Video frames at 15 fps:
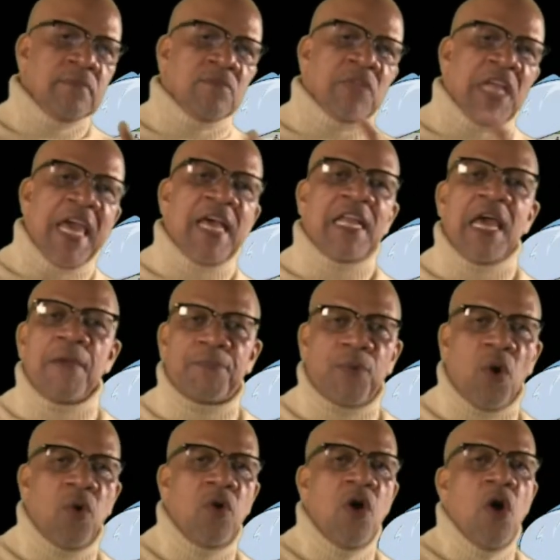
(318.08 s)
Dan Land
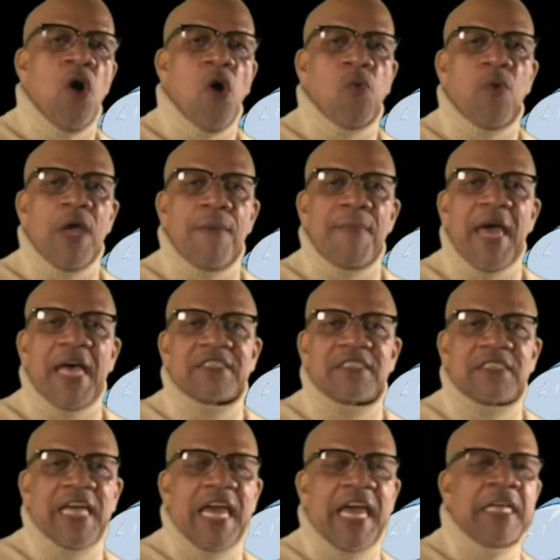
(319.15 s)
Pro, or
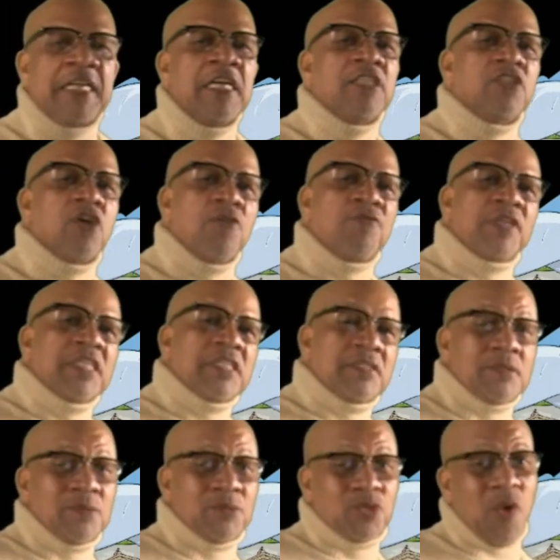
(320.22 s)
Webmaster Dan. Don't forget
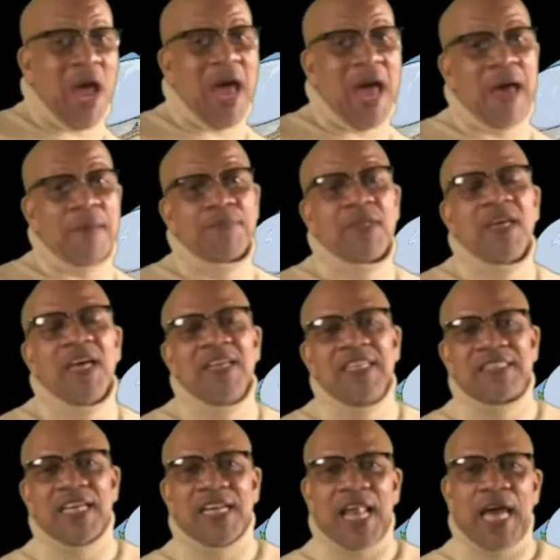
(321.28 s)
to subscribe and
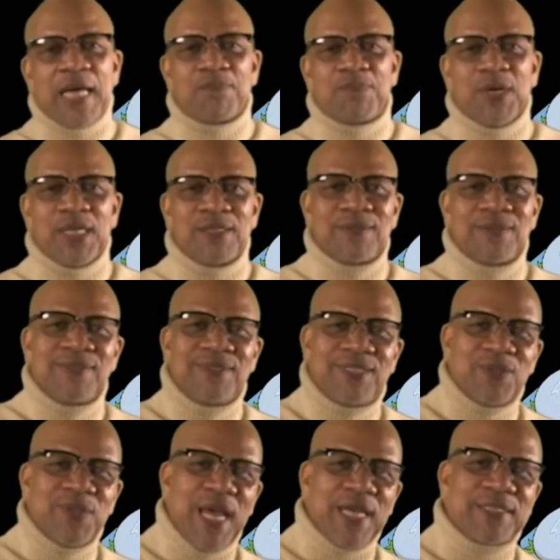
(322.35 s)
hit that like button.
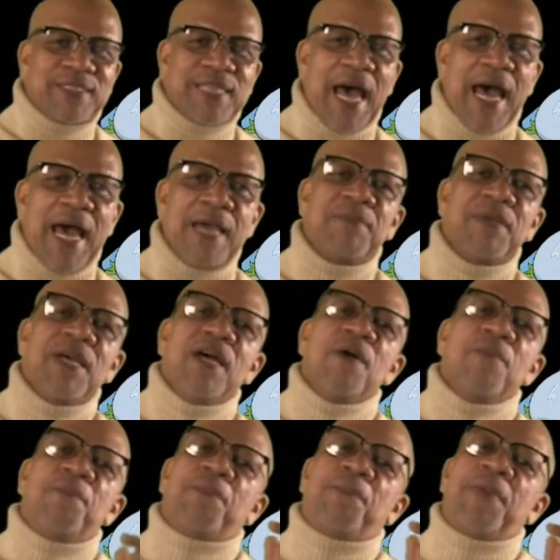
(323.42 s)
Till next time,
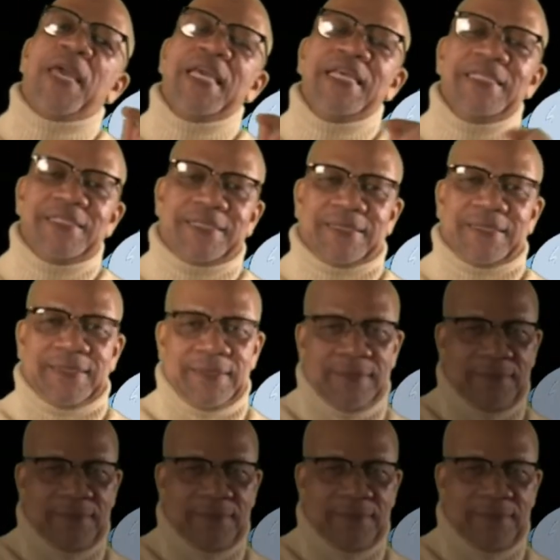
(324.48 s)
peace.